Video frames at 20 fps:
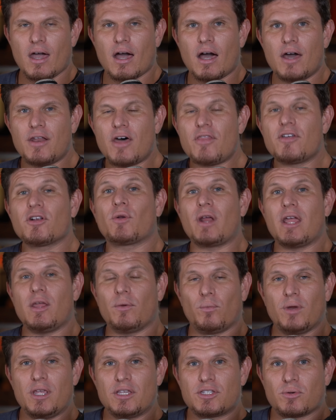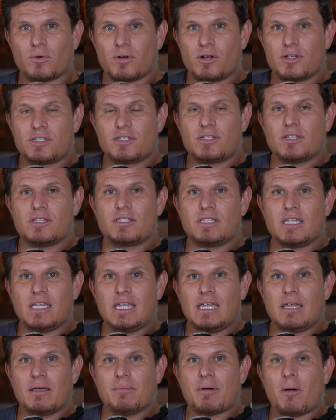Another great resource to
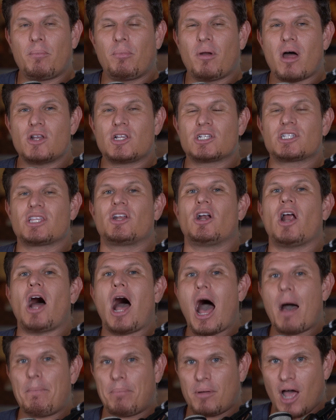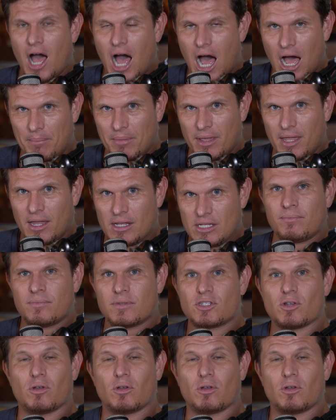see about projects that are upcoming.